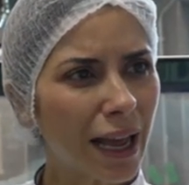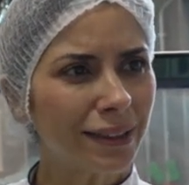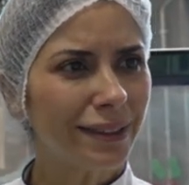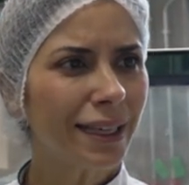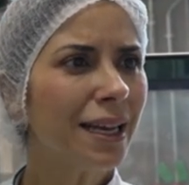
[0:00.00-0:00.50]

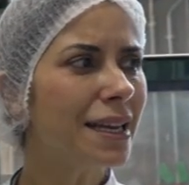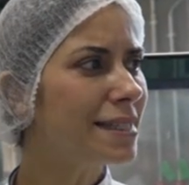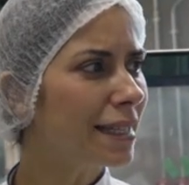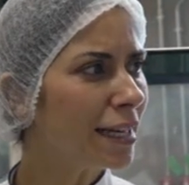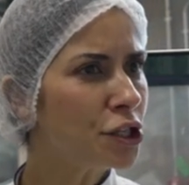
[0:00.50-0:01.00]
Until it's
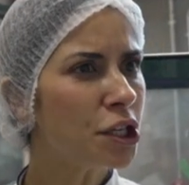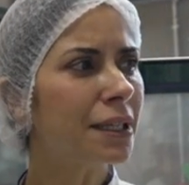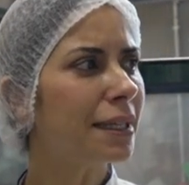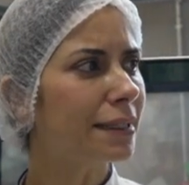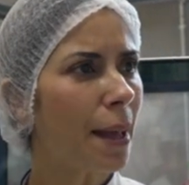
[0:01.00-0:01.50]
reaching
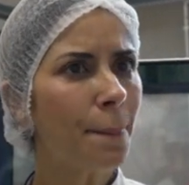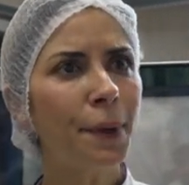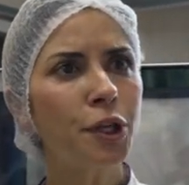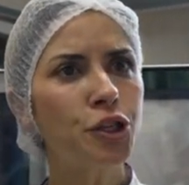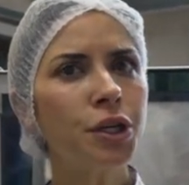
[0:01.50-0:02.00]
the
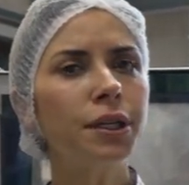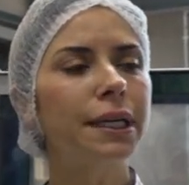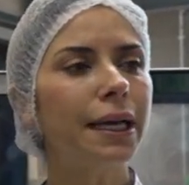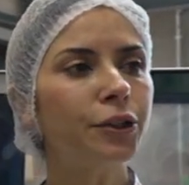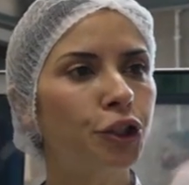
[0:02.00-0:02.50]
temperature
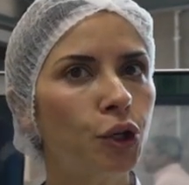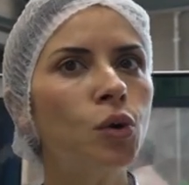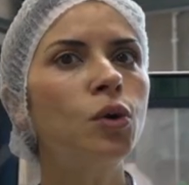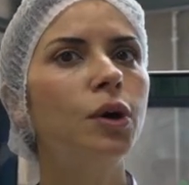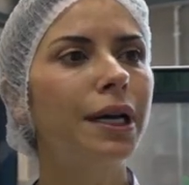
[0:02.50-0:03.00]
that you
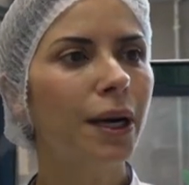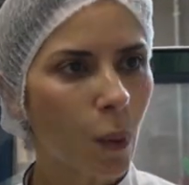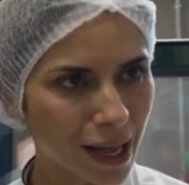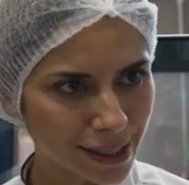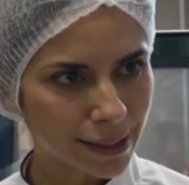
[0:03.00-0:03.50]

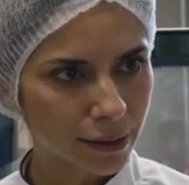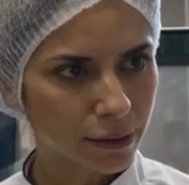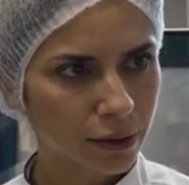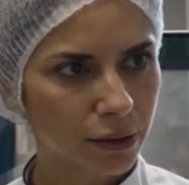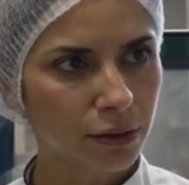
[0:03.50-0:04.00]
requested.
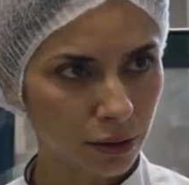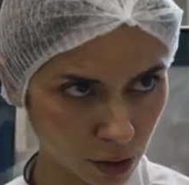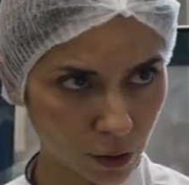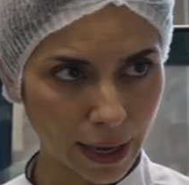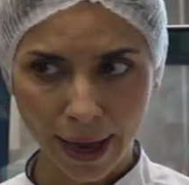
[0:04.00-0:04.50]

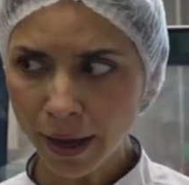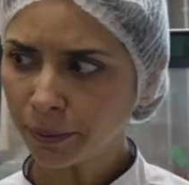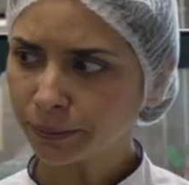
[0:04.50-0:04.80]
Okay?